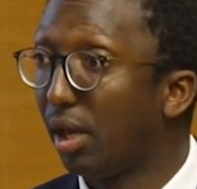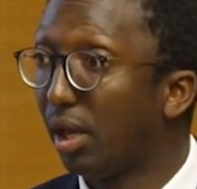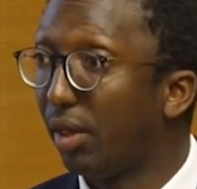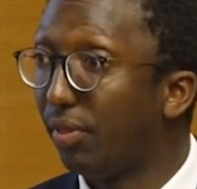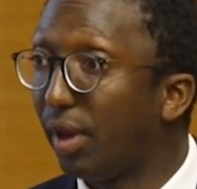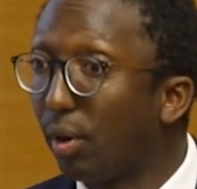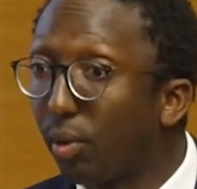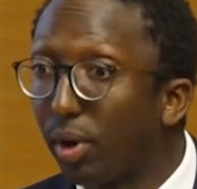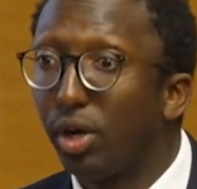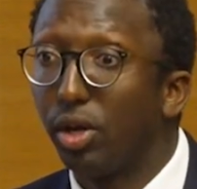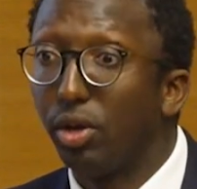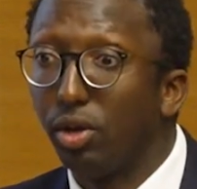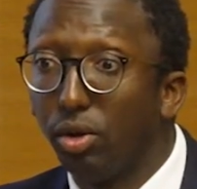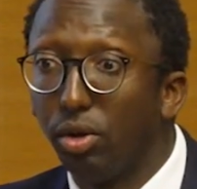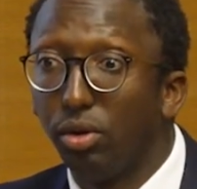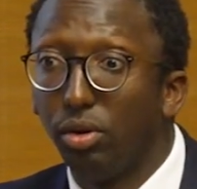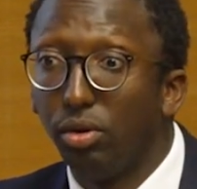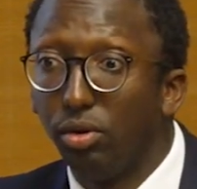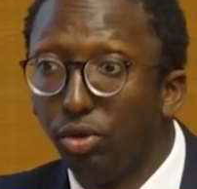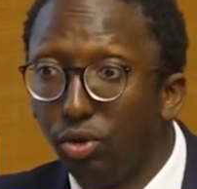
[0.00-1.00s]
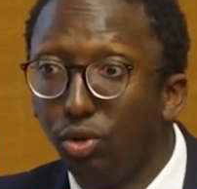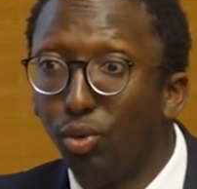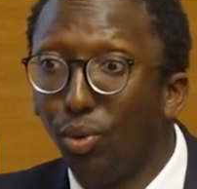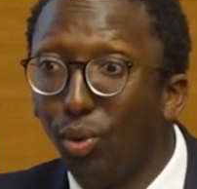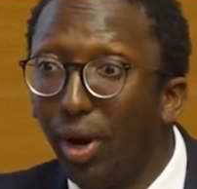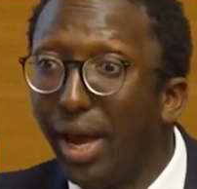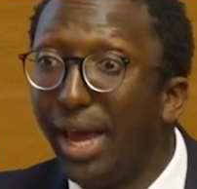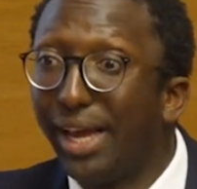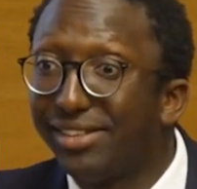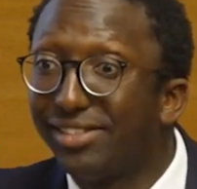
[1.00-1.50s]
there were
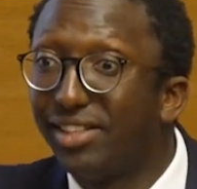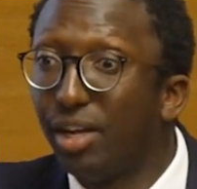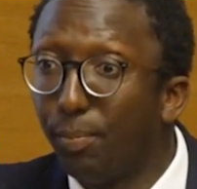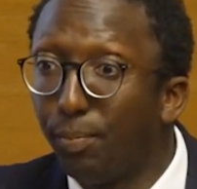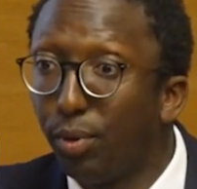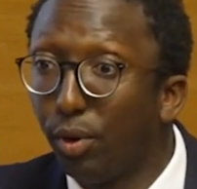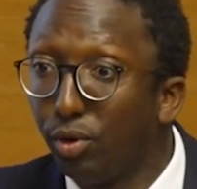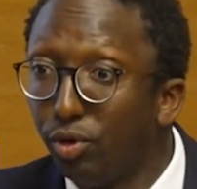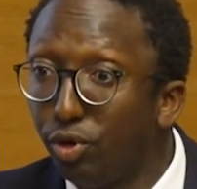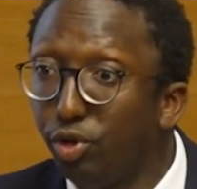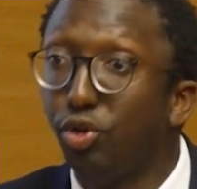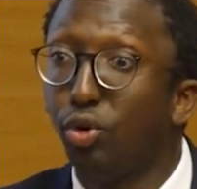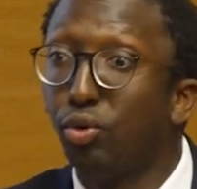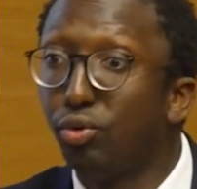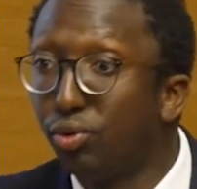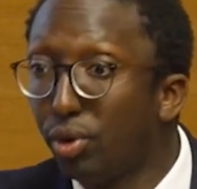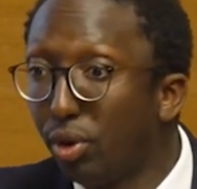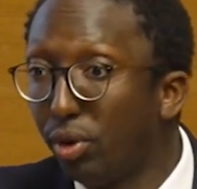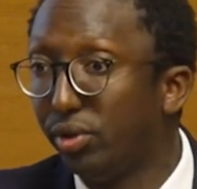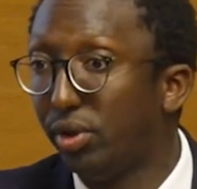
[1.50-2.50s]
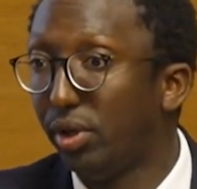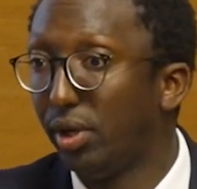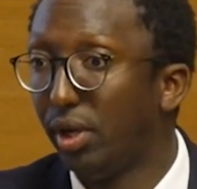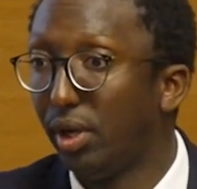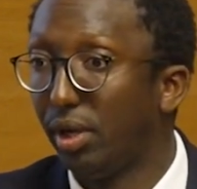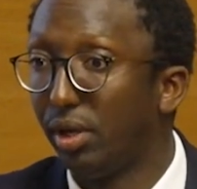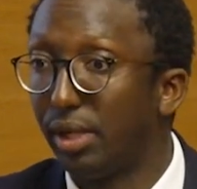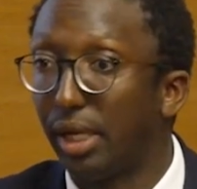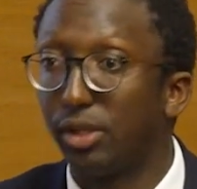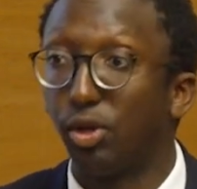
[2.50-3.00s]
new examples, new road
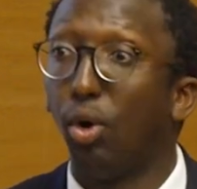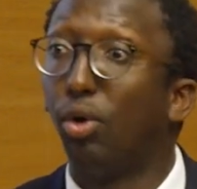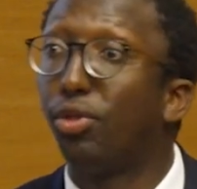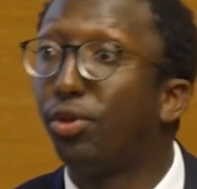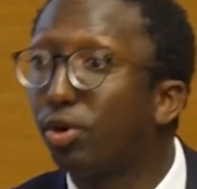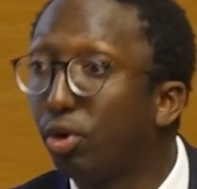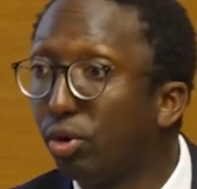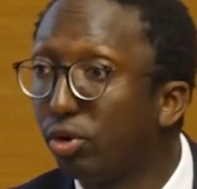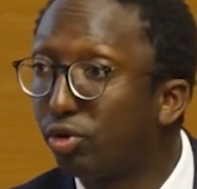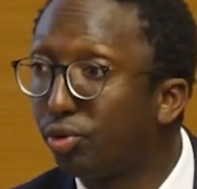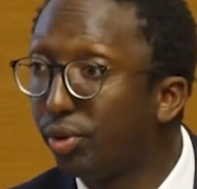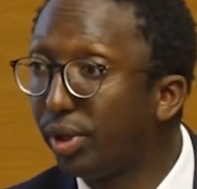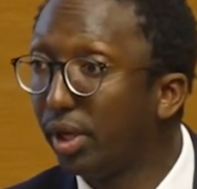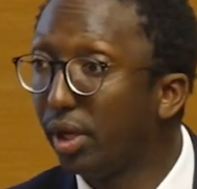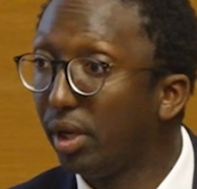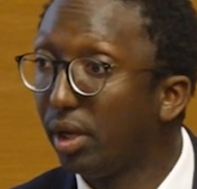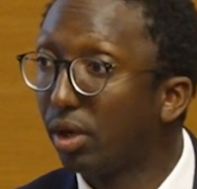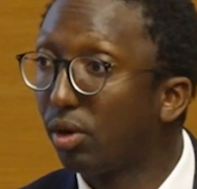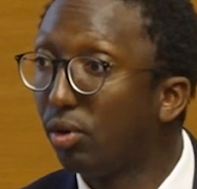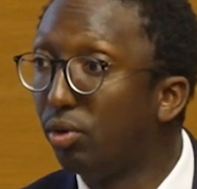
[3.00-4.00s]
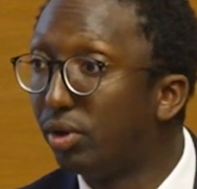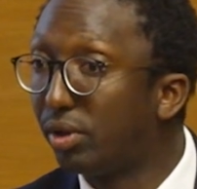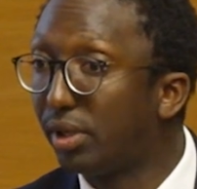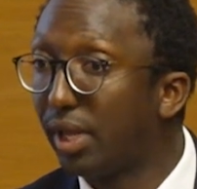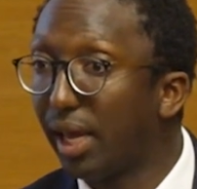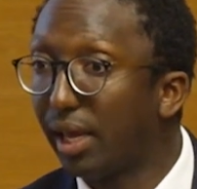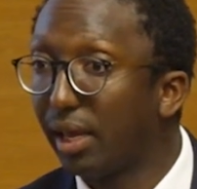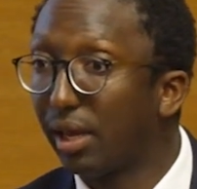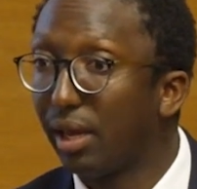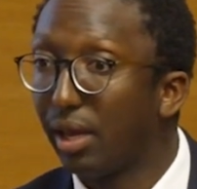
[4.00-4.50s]
that other countries could
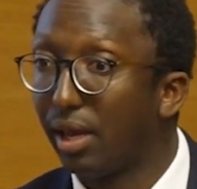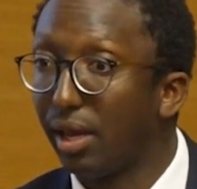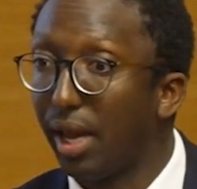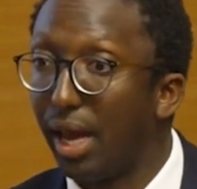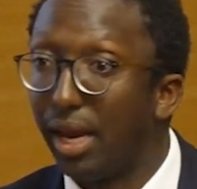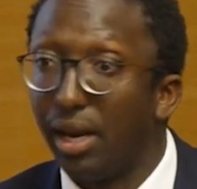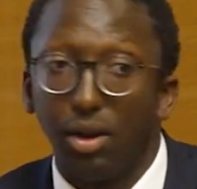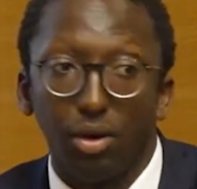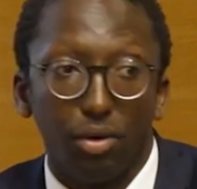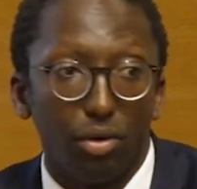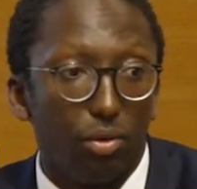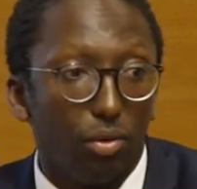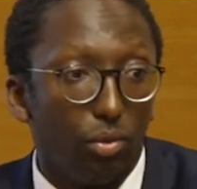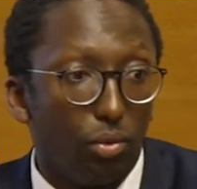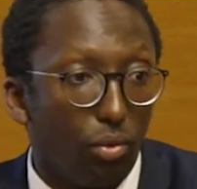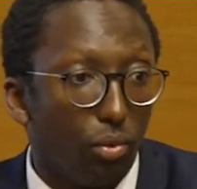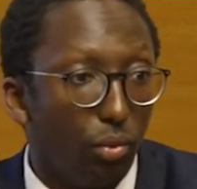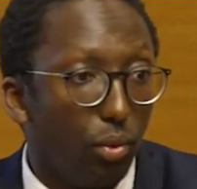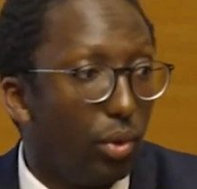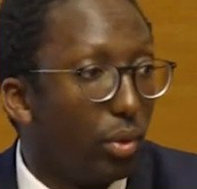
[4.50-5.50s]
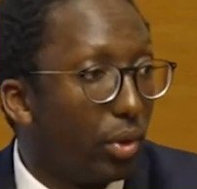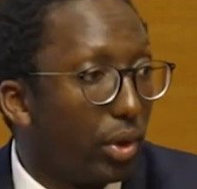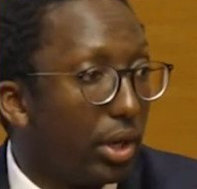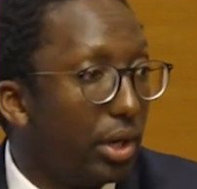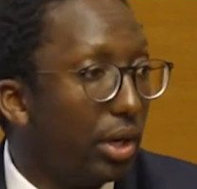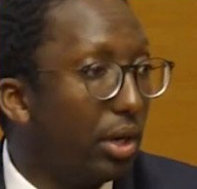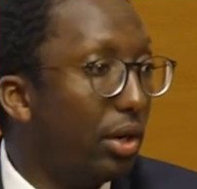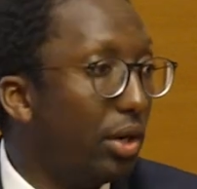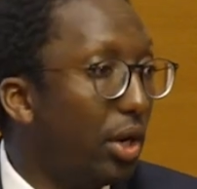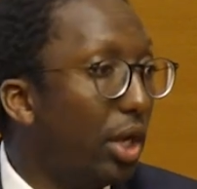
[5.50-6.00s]
take, and we were
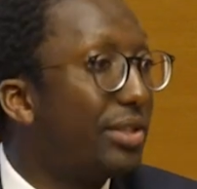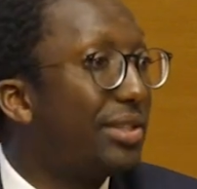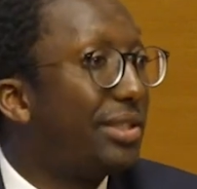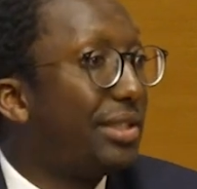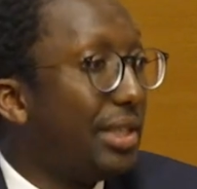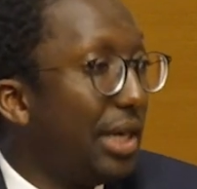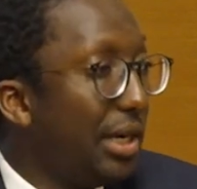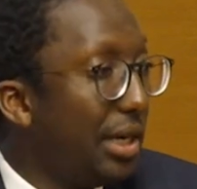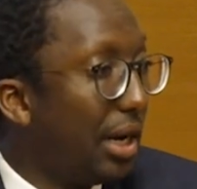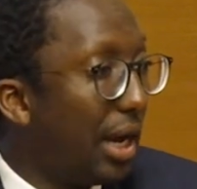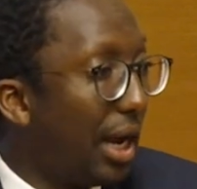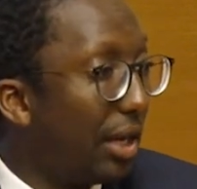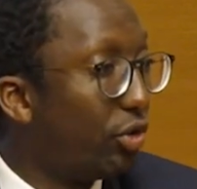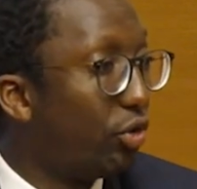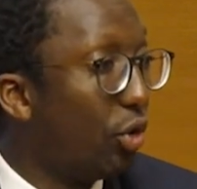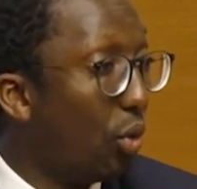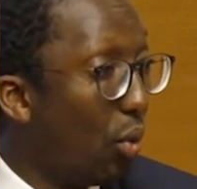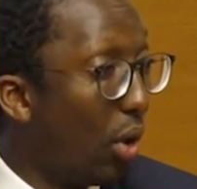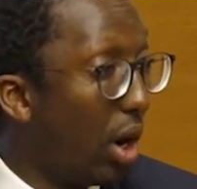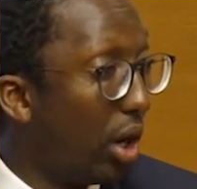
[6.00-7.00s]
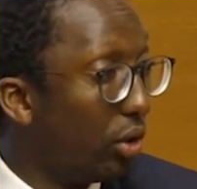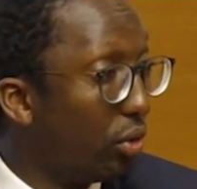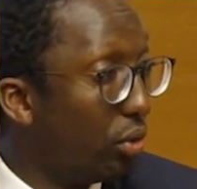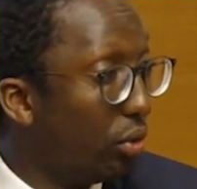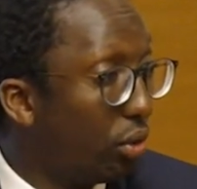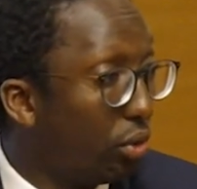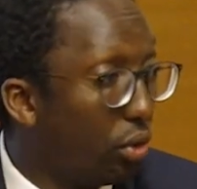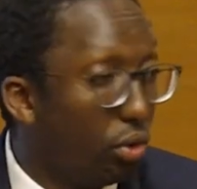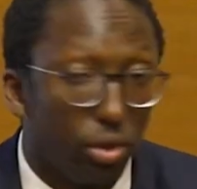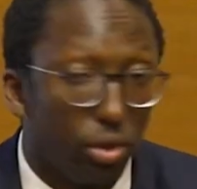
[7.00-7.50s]
not seen as the one